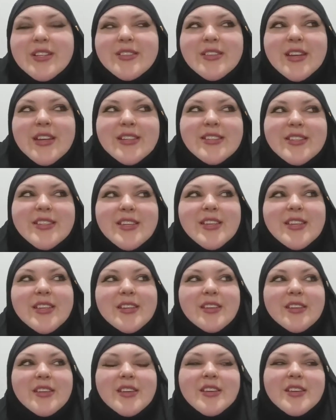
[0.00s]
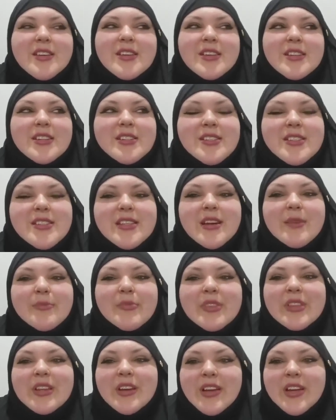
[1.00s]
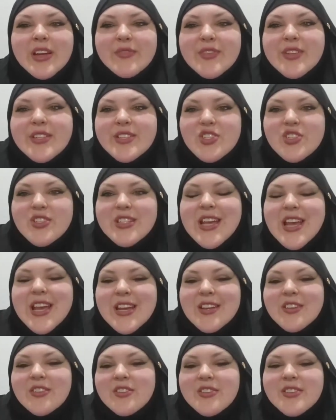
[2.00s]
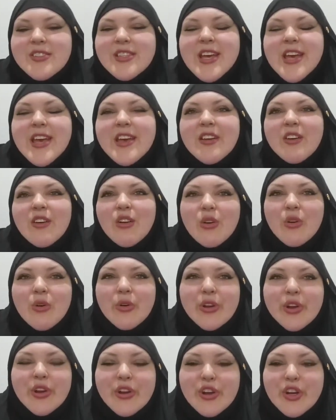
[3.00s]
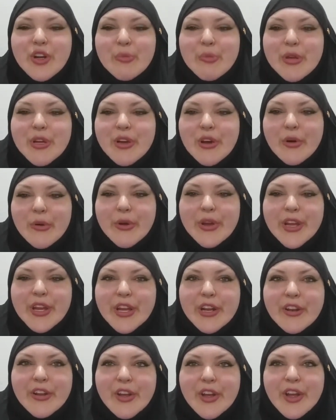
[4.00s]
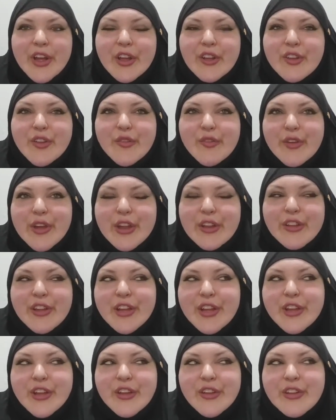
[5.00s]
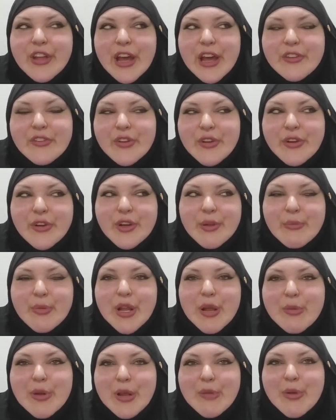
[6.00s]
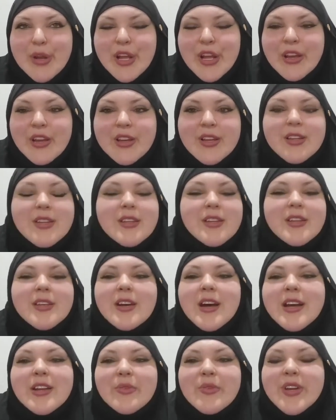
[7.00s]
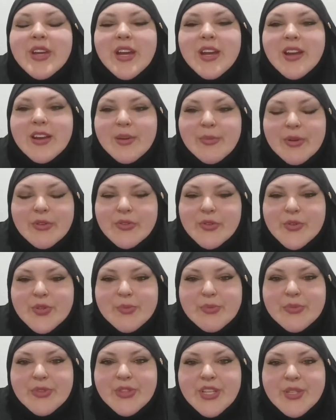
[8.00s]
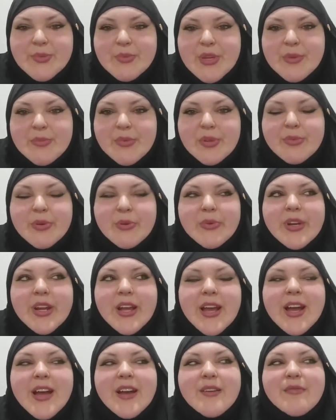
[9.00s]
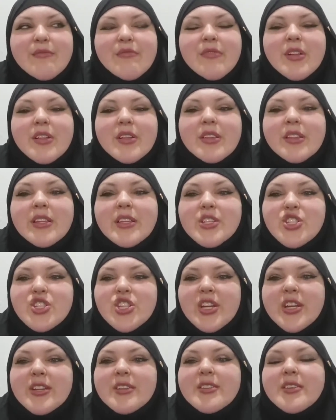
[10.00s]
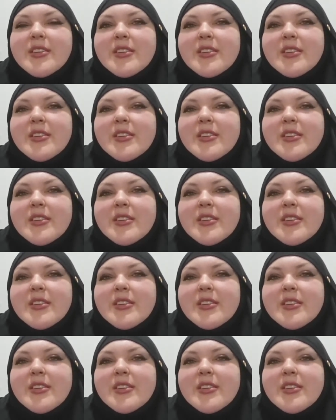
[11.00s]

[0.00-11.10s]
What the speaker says: I see look, if it's just haters saying, oh, you're going to be going and defending Natter and blah, blah, blah. I don't care about these people, but when I have legit